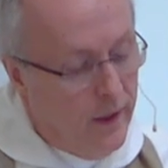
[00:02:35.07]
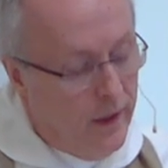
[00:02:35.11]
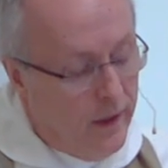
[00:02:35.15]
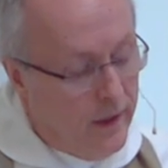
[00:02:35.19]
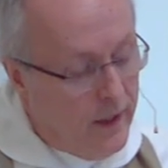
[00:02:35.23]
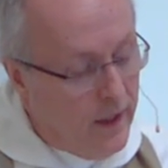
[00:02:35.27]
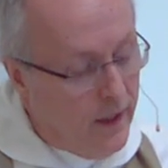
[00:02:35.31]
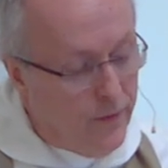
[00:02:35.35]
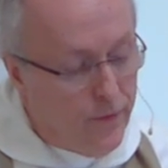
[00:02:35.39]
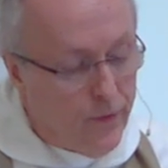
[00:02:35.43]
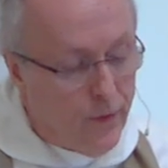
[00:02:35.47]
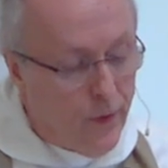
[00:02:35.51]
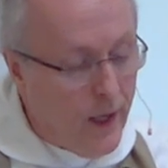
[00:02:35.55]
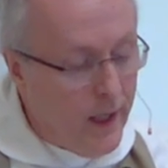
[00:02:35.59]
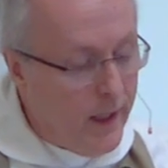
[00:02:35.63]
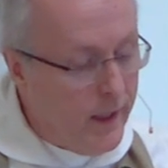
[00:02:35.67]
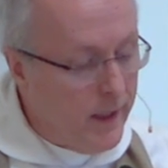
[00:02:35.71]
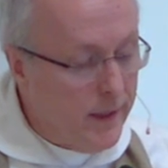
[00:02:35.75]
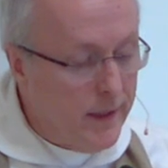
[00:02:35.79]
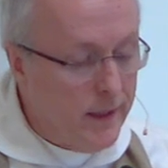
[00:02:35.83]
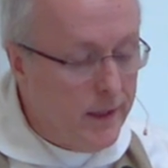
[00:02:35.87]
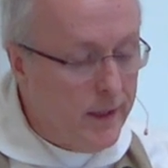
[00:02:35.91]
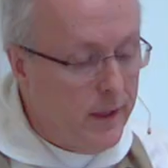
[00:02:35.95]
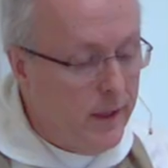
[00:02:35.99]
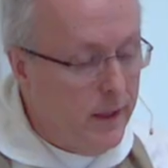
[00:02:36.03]
Now,
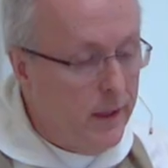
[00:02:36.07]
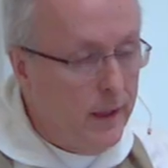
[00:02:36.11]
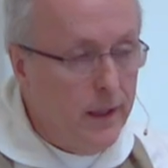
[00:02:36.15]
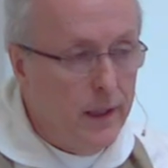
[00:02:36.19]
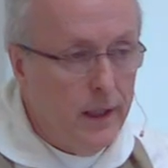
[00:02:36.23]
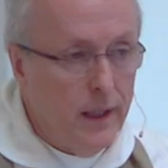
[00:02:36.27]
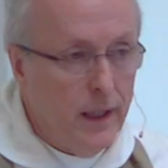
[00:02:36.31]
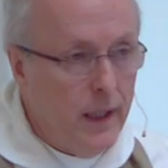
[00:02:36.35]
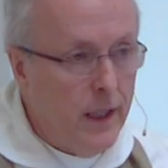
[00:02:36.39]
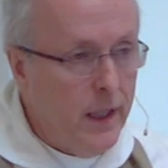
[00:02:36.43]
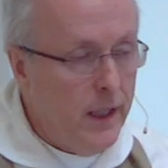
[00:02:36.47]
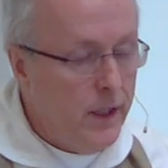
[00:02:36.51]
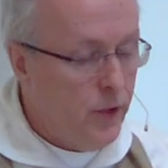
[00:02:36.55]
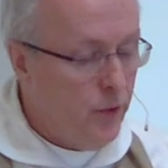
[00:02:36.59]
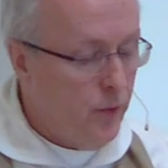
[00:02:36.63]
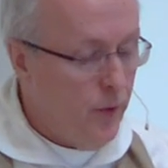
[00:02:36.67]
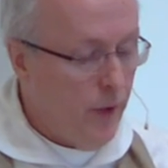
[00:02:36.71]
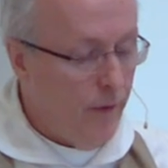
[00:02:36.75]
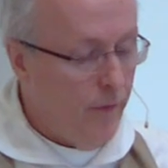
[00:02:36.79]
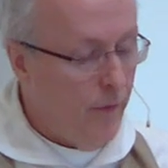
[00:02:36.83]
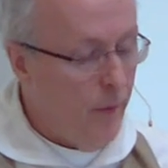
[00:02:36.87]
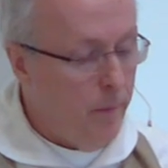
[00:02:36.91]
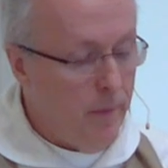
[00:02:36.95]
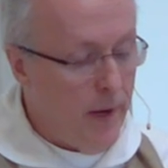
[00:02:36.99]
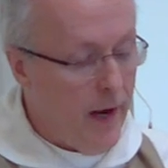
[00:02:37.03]
friends, the history
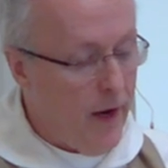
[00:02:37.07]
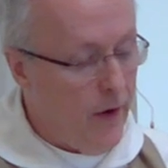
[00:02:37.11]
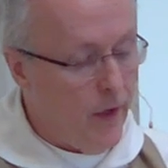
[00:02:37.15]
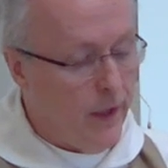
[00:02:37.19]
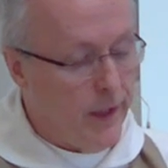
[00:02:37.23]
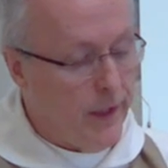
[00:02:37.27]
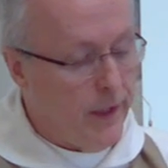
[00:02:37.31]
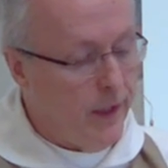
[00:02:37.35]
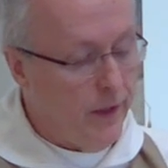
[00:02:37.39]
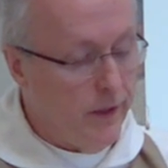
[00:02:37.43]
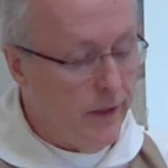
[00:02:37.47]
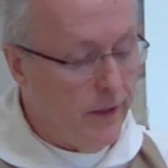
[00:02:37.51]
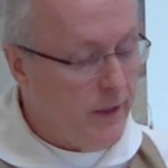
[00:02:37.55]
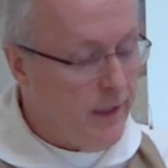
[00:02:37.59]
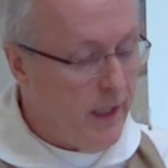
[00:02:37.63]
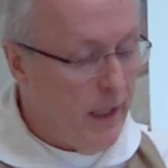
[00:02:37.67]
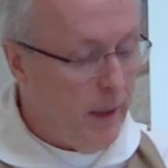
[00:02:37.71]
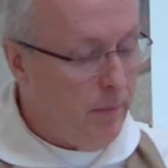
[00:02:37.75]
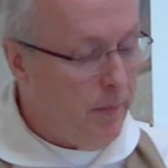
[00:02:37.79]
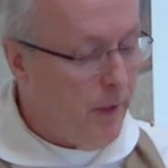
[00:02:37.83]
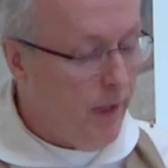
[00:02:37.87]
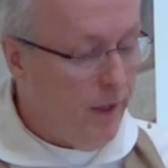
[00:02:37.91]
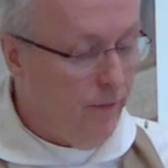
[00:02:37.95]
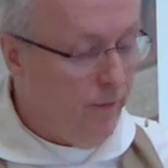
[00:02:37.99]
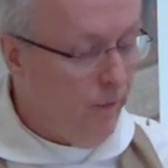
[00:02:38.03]
of America is
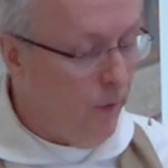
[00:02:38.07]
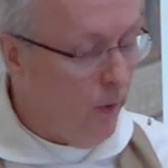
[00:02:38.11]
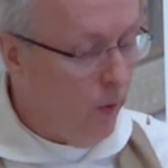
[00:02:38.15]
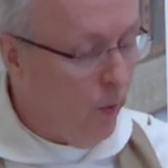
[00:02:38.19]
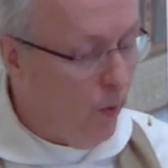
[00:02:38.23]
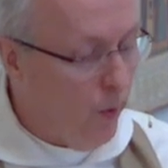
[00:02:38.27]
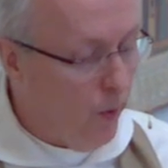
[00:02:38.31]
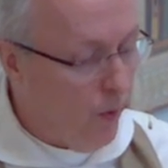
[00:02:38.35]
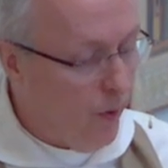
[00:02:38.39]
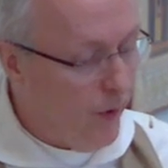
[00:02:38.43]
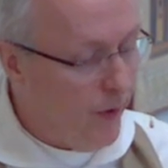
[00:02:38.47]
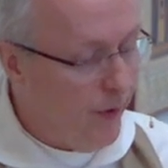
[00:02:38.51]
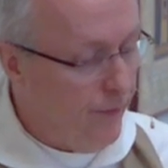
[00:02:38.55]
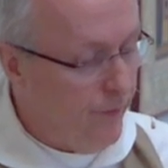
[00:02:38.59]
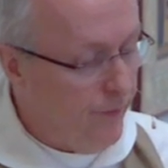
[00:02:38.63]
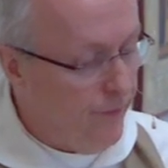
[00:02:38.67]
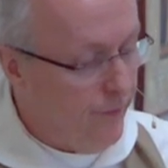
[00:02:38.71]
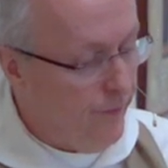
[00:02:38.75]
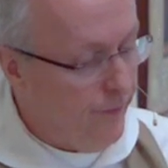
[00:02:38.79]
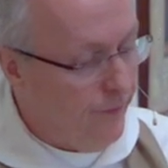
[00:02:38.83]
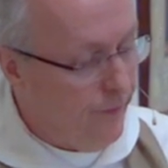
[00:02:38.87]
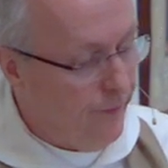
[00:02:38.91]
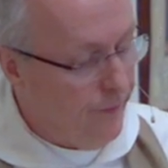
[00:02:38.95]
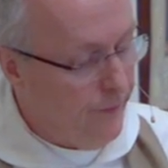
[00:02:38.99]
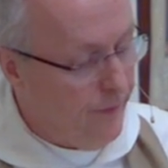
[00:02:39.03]
deeply flawed.
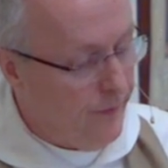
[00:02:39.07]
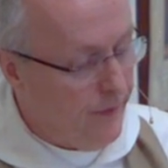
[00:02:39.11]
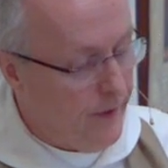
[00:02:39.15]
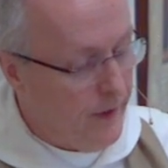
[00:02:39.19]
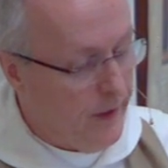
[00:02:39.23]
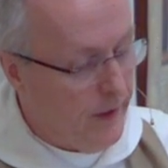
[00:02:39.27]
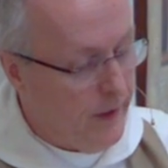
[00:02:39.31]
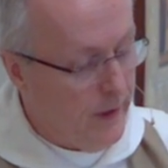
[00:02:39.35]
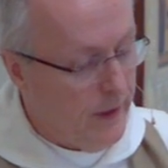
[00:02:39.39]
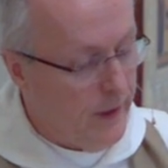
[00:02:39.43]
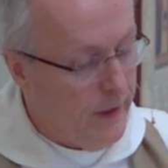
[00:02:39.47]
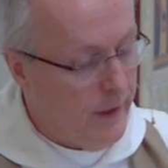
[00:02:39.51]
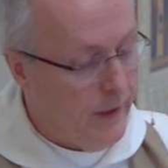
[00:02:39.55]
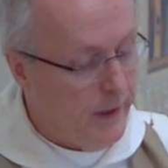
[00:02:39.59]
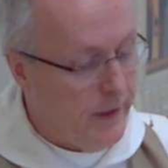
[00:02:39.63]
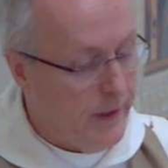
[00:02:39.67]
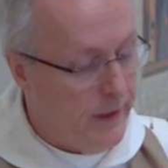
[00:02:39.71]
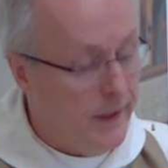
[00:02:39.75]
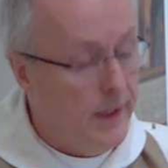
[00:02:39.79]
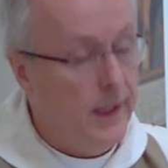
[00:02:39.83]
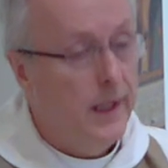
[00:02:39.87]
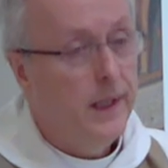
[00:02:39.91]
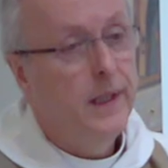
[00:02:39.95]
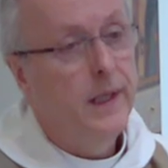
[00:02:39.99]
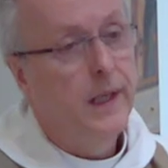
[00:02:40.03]

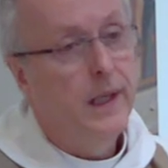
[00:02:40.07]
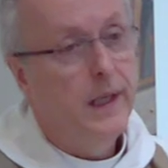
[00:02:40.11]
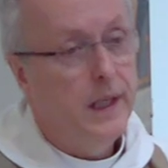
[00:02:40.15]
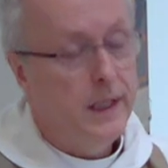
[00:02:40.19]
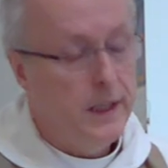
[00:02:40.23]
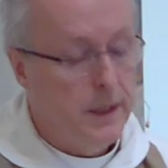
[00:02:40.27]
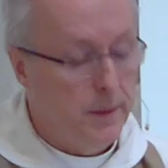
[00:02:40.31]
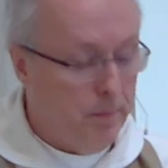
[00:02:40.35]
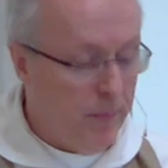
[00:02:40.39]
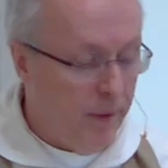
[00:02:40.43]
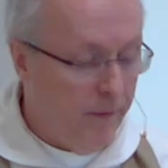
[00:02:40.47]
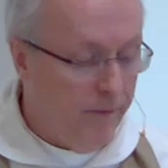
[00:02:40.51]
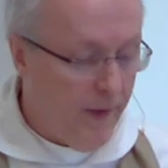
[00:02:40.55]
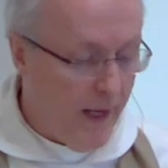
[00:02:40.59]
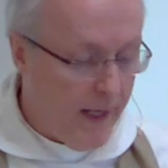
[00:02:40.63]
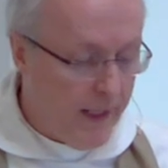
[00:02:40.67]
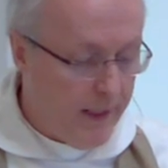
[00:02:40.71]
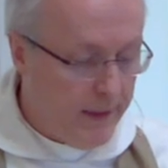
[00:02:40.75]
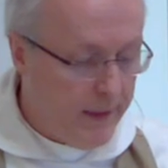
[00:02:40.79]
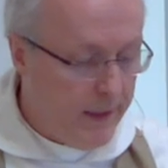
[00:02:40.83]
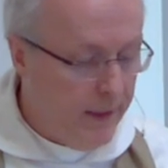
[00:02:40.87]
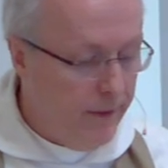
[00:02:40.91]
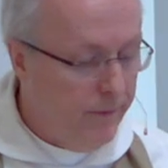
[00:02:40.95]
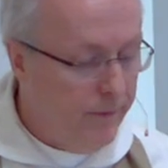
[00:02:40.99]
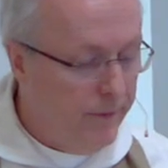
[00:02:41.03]
Sin is
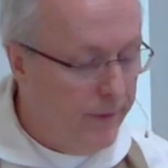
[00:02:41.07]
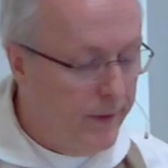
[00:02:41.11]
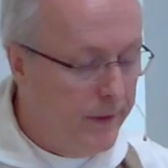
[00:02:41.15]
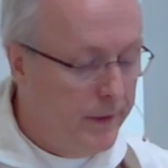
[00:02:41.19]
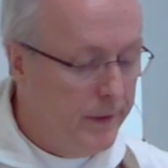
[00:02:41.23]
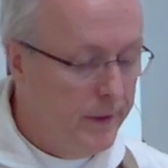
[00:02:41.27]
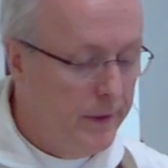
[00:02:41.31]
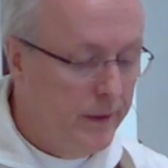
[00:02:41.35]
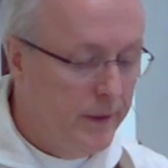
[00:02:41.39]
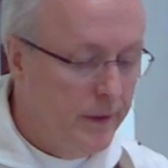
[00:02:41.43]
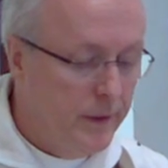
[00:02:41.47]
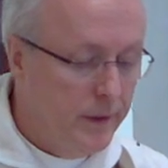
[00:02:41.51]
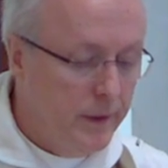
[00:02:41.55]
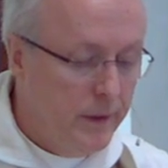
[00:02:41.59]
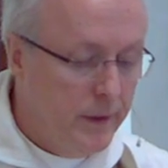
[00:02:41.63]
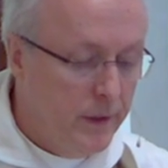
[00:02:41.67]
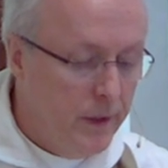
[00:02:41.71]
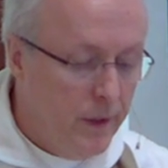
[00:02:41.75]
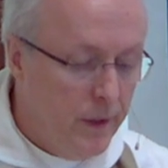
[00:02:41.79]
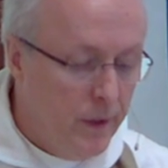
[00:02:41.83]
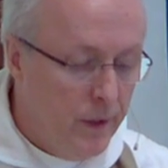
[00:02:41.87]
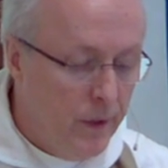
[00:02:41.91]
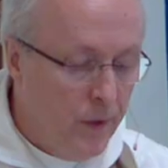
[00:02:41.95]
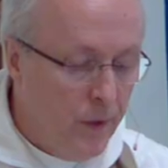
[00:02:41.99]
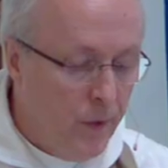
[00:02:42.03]
pervasive.
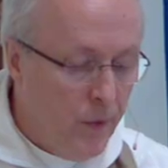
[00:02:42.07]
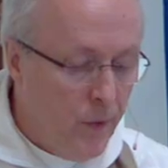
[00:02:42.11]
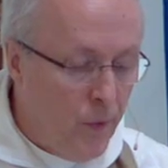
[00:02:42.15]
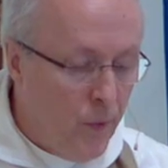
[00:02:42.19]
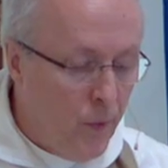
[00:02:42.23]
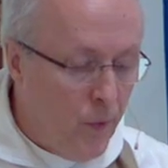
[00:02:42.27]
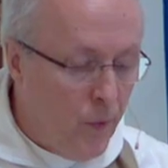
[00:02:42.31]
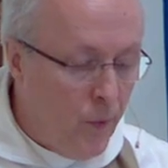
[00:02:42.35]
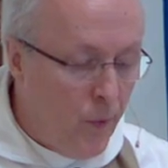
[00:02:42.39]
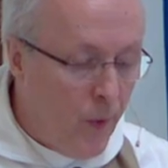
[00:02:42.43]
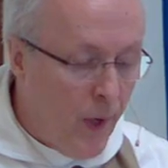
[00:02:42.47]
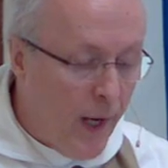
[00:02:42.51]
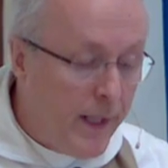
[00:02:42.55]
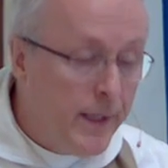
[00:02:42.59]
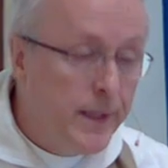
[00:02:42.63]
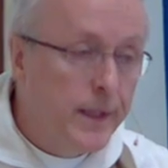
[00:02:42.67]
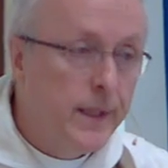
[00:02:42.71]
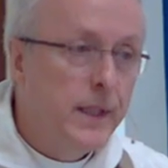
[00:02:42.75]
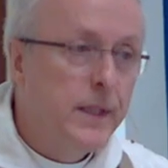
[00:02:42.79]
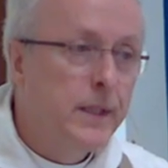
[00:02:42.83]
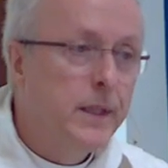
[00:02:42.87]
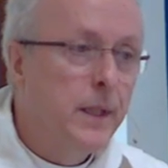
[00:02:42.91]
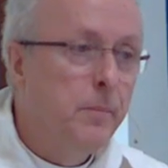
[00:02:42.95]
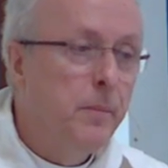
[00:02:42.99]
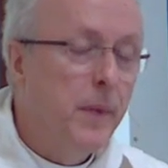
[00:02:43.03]

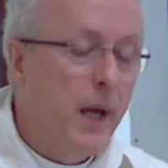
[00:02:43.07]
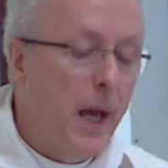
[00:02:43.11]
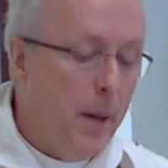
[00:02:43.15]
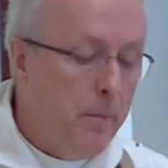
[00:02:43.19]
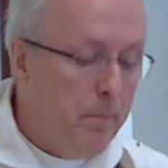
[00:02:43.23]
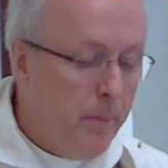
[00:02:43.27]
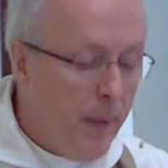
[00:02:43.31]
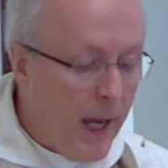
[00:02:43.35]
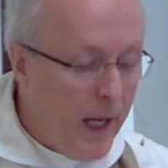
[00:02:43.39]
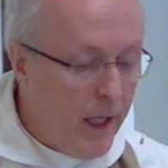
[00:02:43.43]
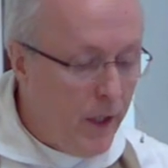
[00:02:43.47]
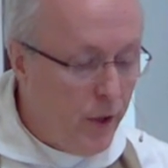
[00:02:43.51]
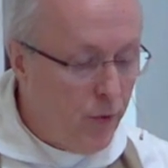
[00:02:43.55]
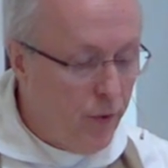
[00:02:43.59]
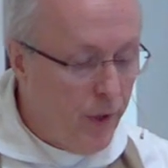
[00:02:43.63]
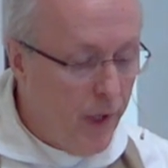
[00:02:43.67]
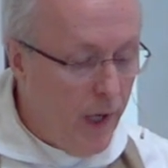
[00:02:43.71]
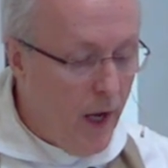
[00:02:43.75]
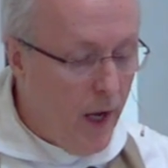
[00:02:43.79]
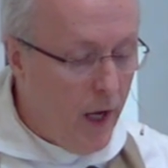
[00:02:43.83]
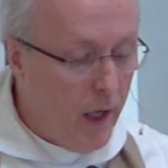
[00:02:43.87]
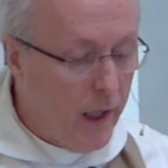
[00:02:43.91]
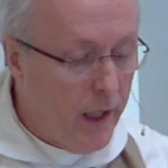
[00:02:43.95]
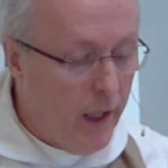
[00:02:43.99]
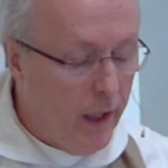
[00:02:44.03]
Racism and
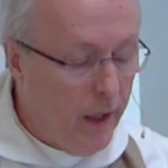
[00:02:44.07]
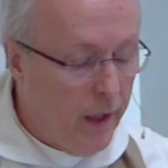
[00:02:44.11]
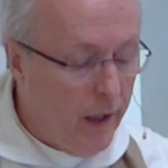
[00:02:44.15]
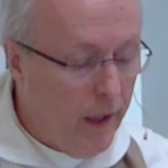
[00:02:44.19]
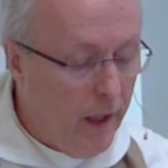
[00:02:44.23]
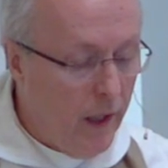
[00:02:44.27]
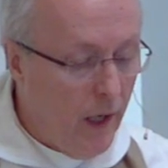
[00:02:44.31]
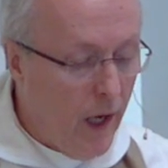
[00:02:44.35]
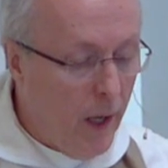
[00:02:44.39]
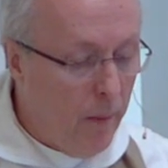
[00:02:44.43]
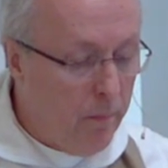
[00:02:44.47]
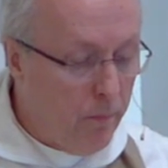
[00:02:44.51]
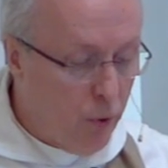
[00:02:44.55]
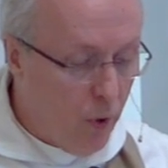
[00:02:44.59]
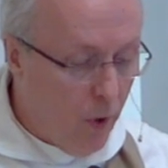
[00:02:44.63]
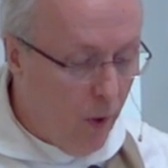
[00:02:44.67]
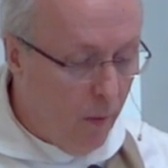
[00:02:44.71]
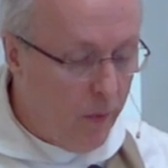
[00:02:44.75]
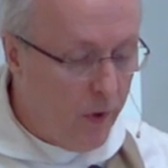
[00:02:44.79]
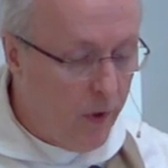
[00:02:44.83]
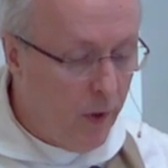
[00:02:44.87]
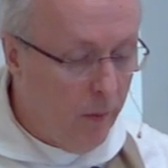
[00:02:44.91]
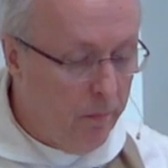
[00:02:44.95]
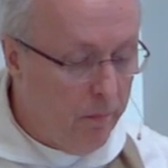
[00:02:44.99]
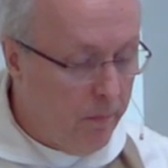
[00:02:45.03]
patriarchy are
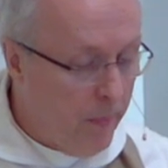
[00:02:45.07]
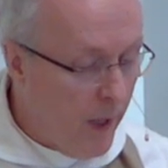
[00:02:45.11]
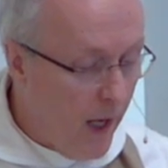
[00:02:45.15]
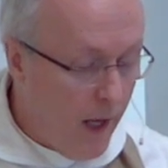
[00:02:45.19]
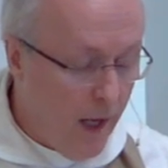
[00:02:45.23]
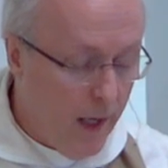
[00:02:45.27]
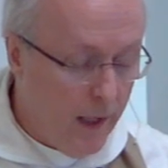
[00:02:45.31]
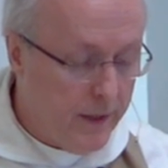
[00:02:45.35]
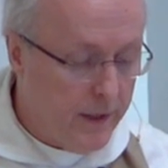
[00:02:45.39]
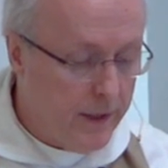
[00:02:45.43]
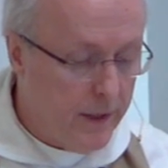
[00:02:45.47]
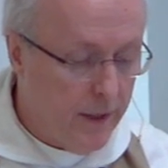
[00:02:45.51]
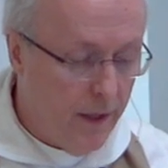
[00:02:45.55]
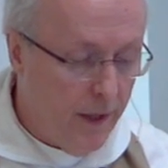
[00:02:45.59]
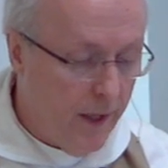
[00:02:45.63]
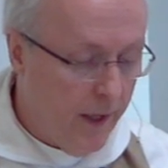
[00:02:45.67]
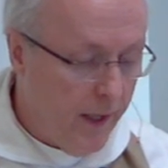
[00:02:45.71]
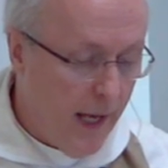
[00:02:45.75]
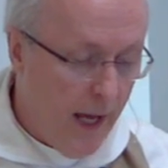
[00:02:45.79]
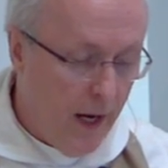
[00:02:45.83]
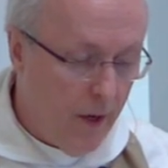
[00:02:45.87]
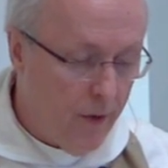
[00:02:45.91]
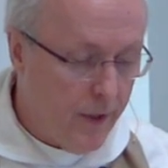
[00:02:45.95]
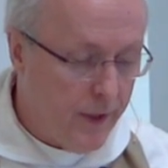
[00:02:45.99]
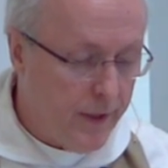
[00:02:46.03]
prominent parts of the
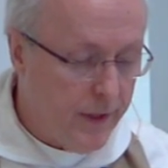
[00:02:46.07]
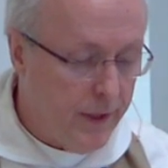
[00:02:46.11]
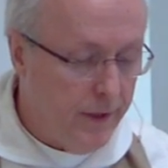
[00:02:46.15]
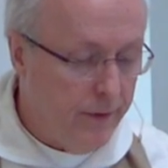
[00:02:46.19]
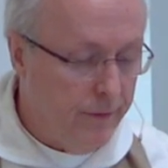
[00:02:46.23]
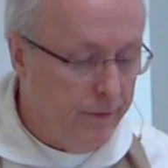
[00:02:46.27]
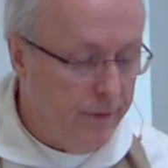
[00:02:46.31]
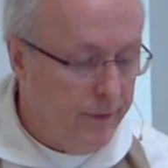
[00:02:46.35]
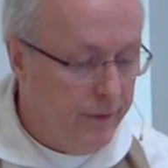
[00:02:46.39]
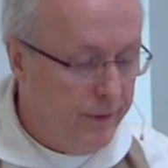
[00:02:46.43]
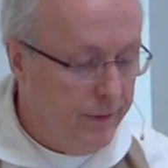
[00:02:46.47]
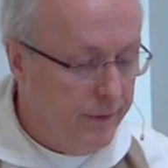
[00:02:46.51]
narrative.